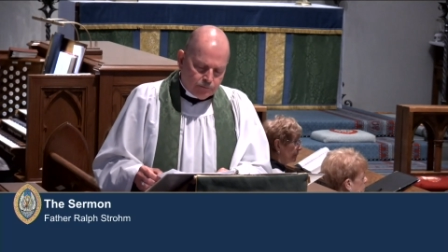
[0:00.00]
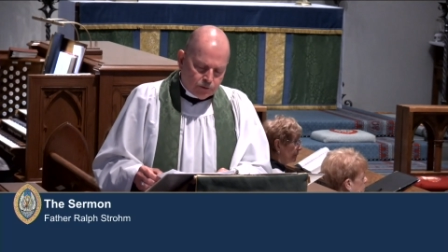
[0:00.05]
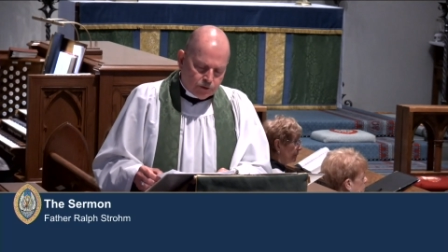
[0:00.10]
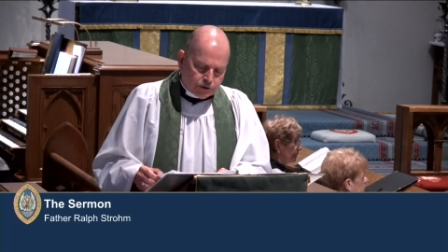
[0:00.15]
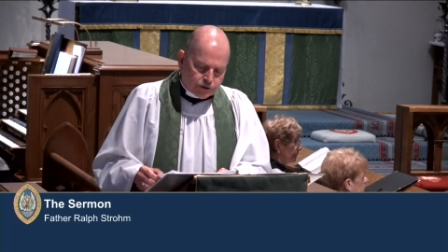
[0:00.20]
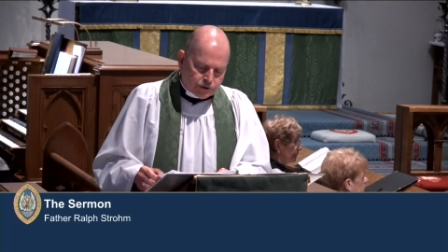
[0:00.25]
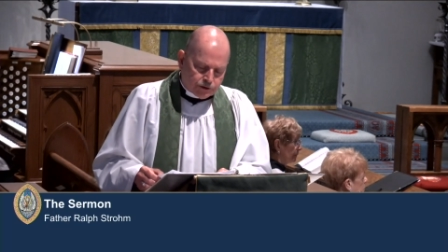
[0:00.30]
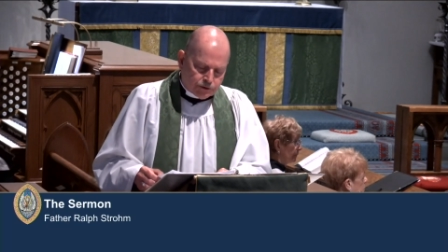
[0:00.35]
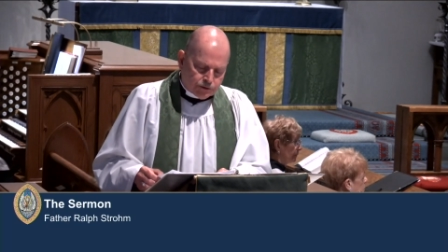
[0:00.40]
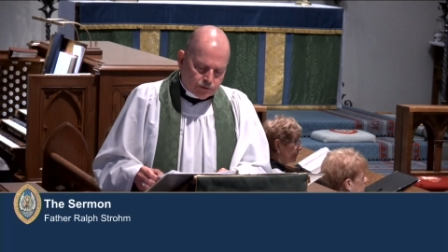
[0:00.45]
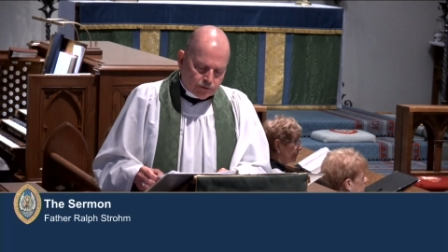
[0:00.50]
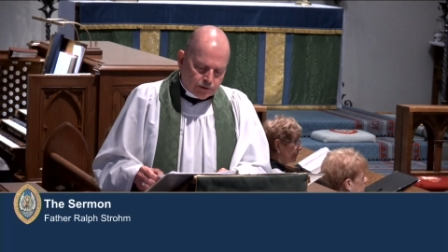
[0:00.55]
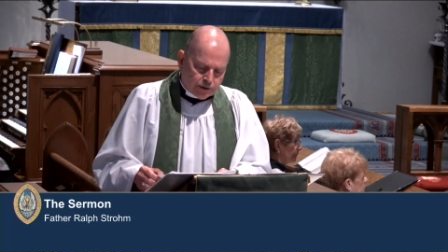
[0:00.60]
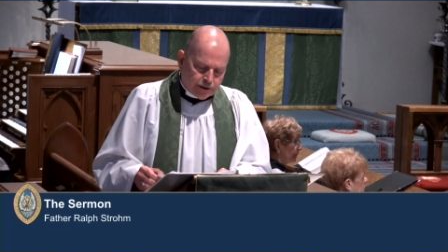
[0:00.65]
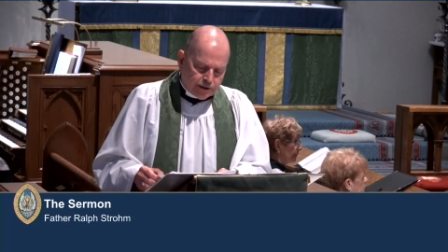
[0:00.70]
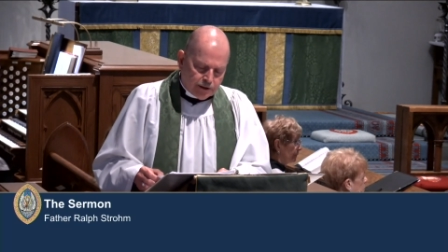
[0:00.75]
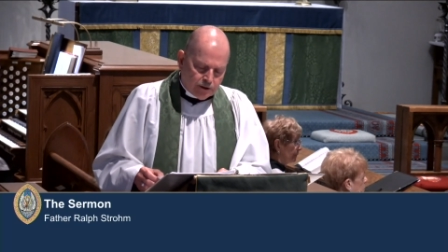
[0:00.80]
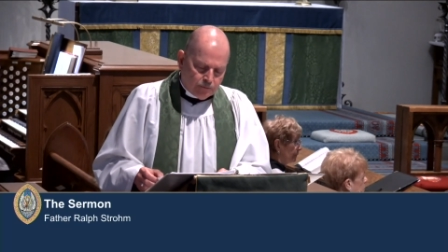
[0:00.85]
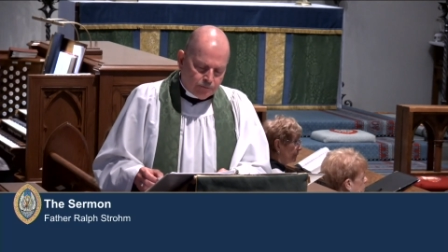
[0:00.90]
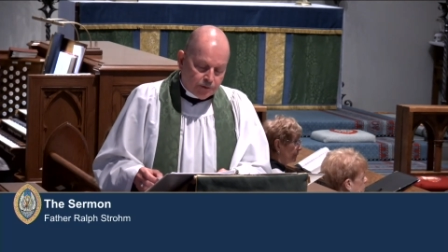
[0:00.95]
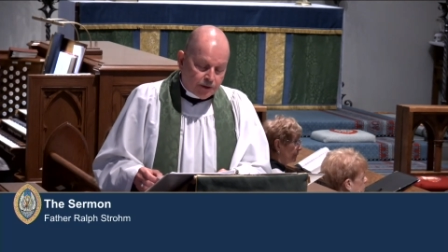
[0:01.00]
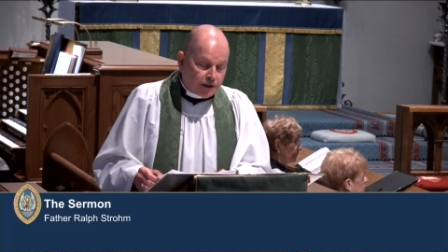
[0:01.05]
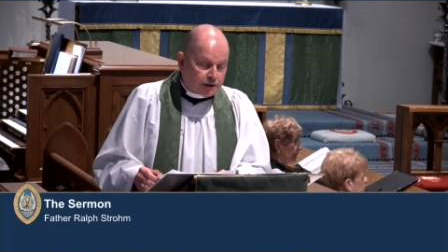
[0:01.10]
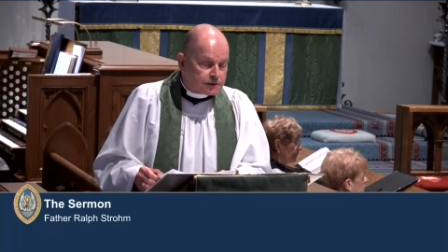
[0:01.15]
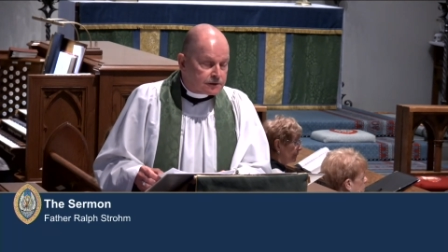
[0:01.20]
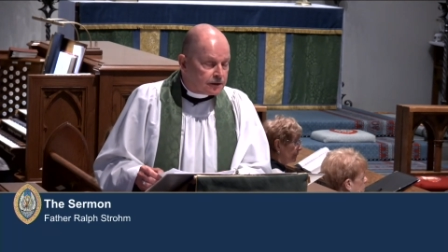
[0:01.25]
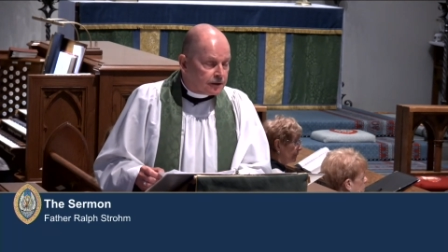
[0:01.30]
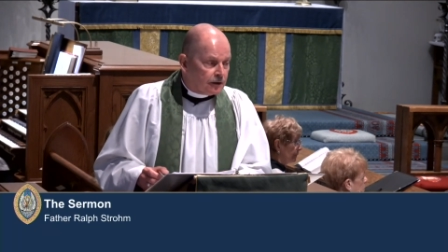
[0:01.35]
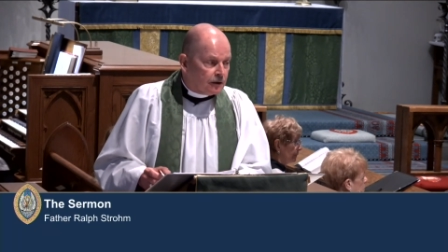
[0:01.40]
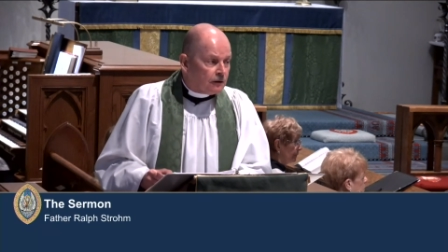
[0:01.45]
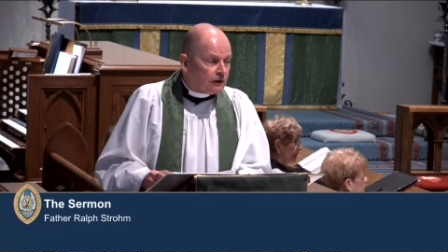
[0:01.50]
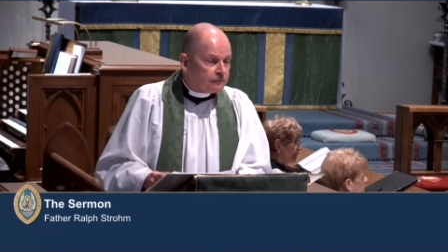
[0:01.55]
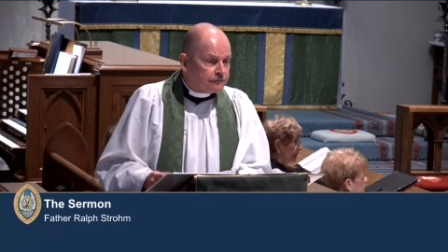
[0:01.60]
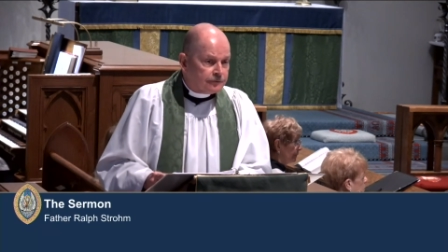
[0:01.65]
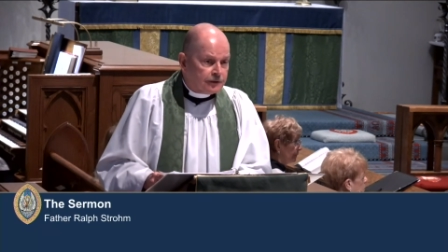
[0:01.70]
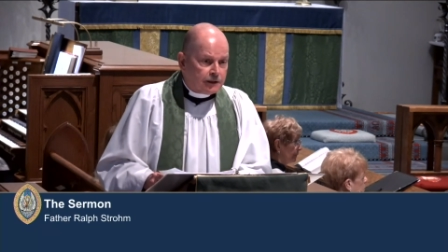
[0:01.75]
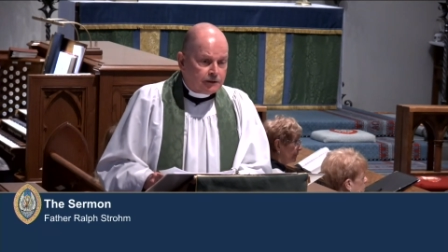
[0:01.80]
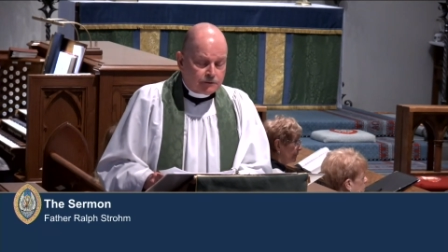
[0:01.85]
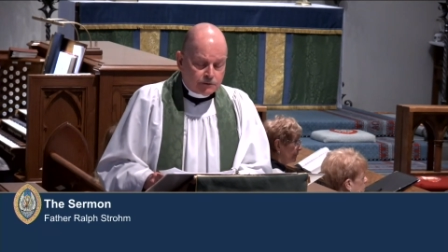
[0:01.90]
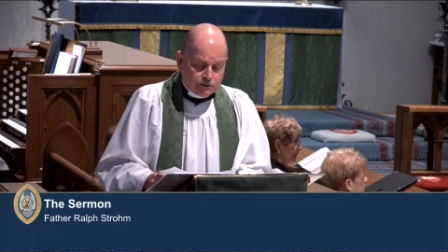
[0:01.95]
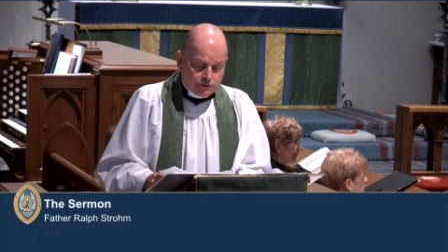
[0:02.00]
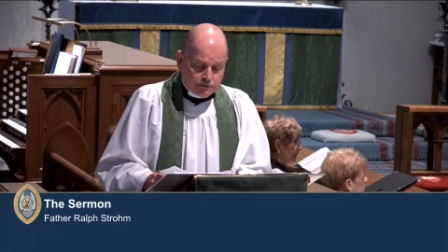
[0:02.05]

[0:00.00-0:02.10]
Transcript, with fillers: bush story help us in our faith